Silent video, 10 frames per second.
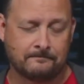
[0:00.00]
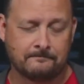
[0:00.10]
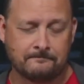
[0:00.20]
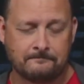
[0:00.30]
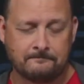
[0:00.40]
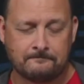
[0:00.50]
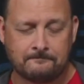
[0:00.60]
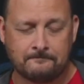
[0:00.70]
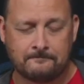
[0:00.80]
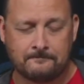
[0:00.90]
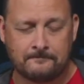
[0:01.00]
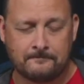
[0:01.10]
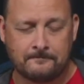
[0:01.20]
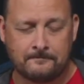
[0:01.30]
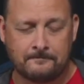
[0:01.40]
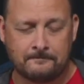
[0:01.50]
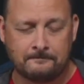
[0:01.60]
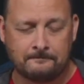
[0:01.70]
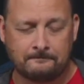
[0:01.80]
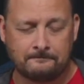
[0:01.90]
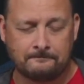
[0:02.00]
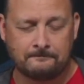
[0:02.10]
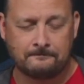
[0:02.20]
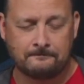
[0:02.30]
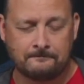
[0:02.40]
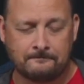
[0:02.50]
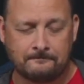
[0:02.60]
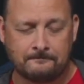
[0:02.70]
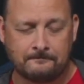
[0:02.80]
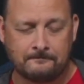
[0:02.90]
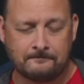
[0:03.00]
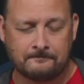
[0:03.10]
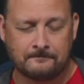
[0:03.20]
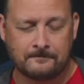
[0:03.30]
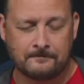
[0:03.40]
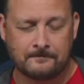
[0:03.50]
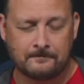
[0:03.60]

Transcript: No one is speaking in this clip.